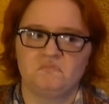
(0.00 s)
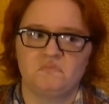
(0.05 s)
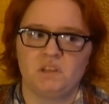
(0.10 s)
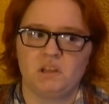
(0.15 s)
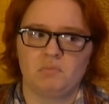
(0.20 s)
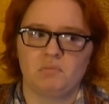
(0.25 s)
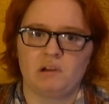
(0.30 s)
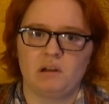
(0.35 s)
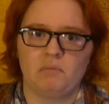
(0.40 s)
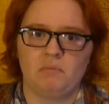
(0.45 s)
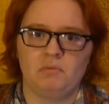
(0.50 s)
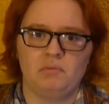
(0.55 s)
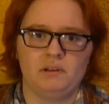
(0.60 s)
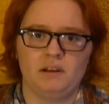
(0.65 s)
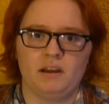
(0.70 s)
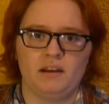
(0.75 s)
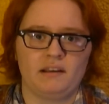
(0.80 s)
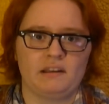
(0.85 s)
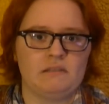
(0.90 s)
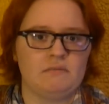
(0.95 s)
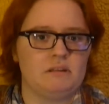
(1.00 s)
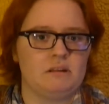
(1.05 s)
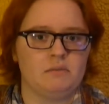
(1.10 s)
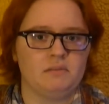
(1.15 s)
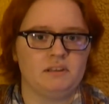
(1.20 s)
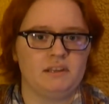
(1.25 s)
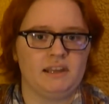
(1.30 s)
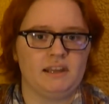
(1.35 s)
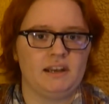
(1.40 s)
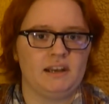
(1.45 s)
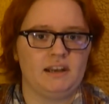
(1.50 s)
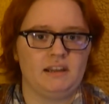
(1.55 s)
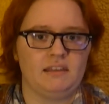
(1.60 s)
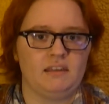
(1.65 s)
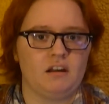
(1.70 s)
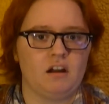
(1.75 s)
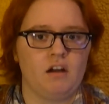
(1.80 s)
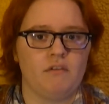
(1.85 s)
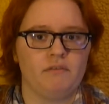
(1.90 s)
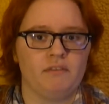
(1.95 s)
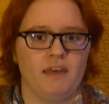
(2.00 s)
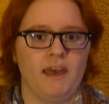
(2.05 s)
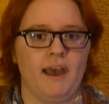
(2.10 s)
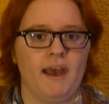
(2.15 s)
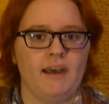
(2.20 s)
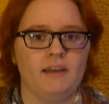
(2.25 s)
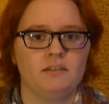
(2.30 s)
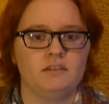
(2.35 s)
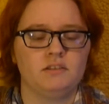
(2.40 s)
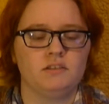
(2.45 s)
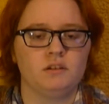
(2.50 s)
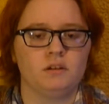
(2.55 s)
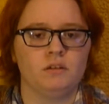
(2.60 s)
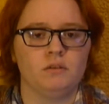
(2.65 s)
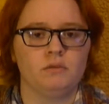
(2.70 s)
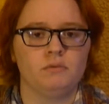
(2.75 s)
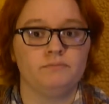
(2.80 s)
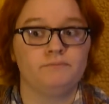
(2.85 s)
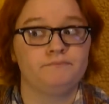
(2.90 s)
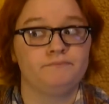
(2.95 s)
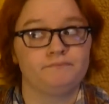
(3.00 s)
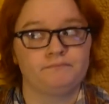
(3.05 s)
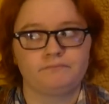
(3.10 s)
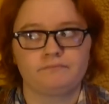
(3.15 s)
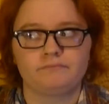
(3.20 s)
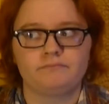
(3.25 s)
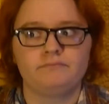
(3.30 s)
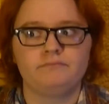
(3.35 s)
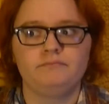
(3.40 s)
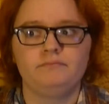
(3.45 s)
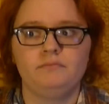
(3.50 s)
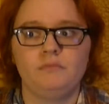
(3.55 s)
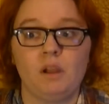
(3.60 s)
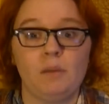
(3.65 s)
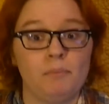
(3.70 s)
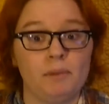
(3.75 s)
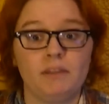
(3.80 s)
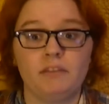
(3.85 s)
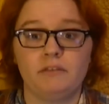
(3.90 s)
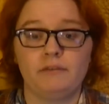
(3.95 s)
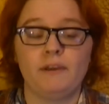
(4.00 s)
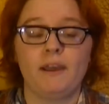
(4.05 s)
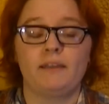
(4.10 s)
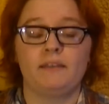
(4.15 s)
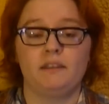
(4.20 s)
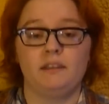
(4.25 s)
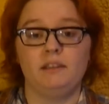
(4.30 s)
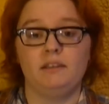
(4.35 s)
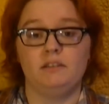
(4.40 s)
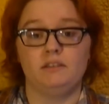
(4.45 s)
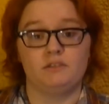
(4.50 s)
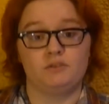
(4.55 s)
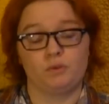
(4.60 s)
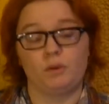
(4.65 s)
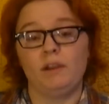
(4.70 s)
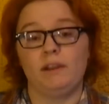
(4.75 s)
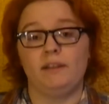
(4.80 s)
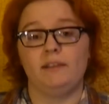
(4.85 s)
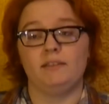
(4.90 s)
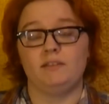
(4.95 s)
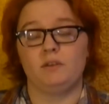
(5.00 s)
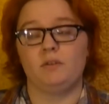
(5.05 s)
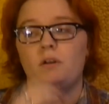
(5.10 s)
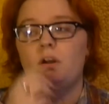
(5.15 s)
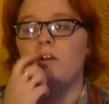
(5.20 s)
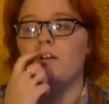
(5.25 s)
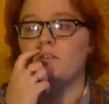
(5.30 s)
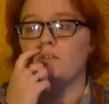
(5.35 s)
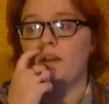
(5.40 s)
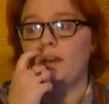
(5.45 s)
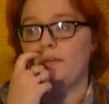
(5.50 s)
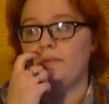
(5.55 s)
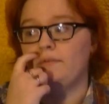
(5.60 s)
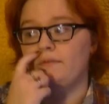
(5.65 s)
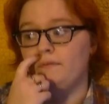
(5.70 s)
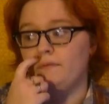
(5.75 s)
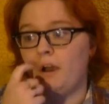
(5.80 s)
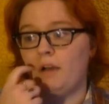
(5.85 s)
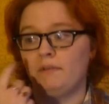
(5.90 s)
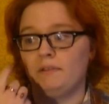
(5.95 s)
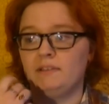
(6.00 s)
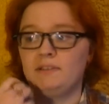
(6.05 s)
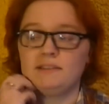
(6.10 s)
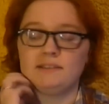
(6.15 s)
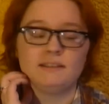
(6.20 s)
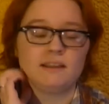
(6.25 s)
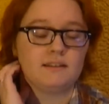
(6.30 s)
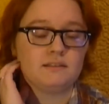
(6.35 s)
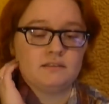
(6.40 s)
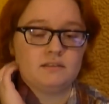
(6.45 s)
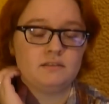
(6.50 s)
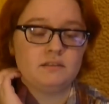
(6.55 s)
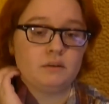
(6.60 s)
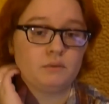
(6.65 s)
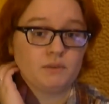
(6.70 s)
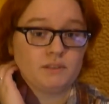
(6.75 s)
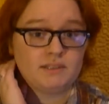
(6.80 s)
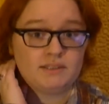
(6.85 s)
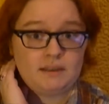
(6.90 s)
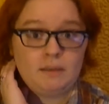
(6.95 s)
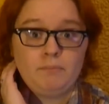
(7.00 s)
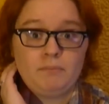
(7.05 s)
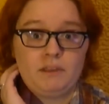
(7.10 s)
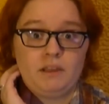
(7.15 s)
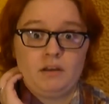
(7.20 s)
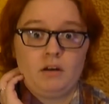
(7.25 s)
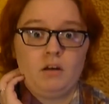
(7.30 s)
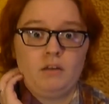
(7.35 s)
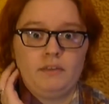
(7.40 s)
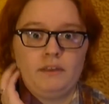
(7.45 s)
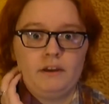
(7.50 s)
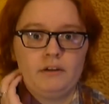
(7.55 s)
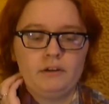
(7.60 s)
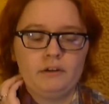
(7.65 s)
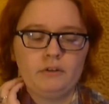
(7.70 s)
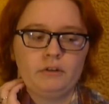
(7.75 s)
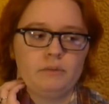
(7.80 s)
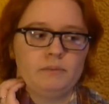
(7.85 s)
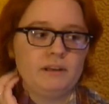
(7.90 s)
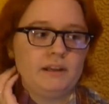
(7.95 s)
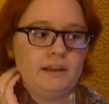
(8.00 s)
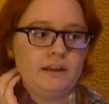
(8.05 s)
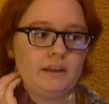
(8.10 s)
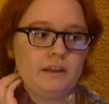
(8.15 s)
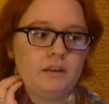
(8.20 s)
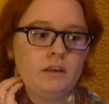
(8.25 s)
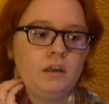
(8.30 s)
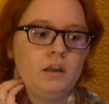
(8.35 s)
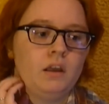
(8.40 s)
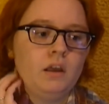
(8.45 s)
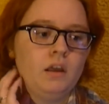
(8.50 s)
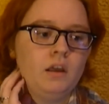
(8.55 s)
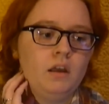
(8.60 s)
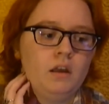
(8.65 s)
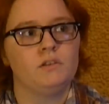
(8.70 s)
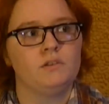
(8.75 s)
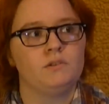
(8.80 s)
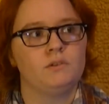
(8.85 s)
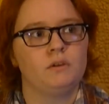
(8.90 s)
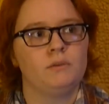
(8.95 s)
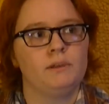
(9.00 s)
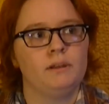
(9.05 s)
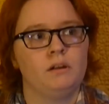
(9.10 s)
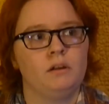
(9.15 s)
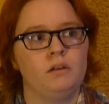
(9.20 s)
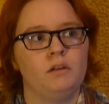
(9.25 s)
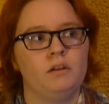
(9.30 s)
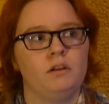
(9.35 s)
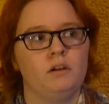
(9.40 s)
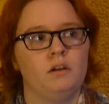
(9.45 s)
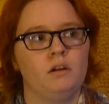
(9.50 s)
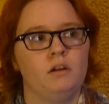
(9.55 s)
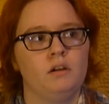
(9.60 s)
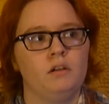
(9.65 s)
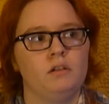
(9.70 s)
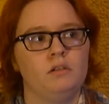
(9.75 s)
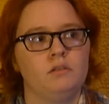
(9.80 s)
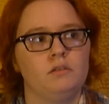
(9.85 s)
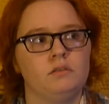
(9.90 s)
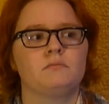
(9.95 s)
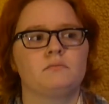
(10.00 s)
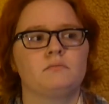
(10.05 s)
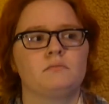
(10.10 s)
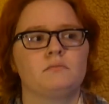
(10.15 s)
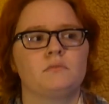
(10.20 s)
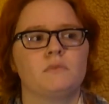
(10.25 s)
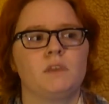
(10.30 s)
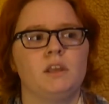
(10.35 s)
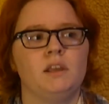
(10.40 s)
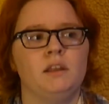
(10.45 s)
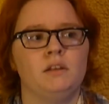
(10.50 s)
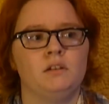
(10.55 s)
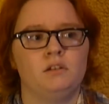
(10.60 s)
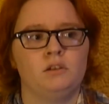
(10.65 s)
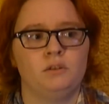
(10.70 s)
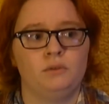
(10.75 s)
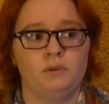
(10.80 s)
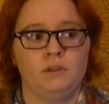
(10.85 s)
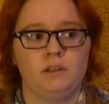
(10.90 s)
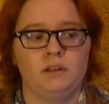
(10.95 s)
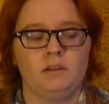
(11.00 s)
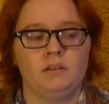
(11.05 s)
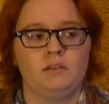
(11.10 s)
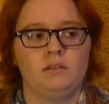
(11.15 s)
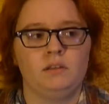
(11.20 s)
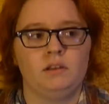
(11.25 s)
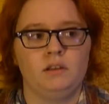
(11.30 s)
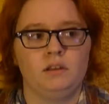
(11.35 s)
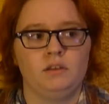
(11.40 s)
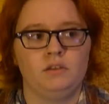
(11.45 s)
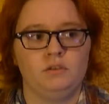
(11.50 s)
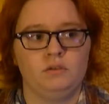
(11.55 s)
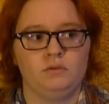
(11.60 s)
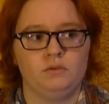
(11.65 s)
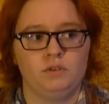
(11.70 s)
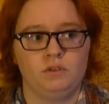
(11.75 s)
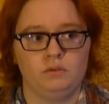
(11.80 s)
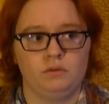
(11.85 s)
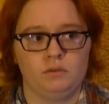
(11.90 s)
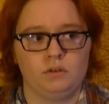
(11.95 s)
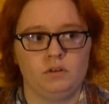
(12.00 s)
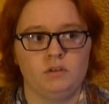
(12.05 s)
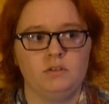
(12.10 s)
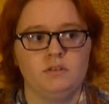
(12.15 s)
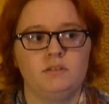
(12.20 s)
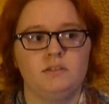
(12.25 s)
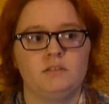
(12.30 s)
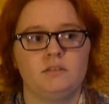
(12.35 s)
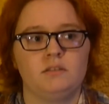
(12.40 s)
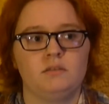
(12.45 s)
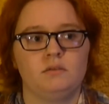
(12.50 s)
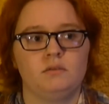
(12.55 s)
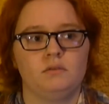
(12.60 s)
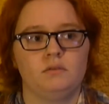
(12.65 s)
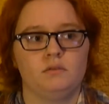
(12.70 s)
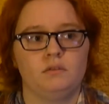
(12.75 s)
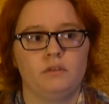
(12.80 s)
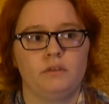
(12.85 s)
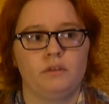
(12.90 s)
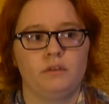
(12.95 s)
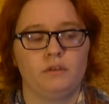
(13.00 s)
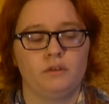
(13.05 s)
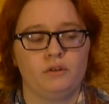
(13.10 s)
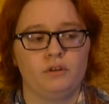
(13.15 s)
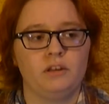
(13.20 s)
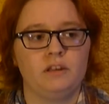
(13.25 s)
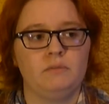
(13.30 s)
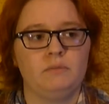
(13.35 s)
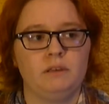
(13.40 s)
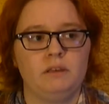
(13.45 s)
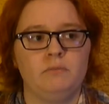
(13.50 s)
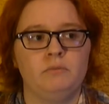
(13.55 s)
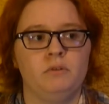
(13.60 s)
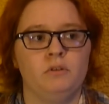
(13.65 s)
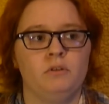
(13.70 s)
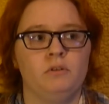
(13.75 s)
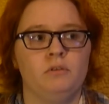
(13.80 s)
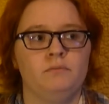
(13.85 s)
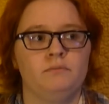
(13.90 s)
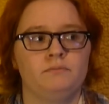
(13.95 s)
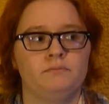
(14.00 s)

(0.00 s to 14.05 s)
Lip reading: they're probably not going to be able to get anything off of that. So, but the fact that he destroyed his own hard drive obviously says that there was something on there incriminating. So, I mean, all in all, including the 2 shooters, 30 people,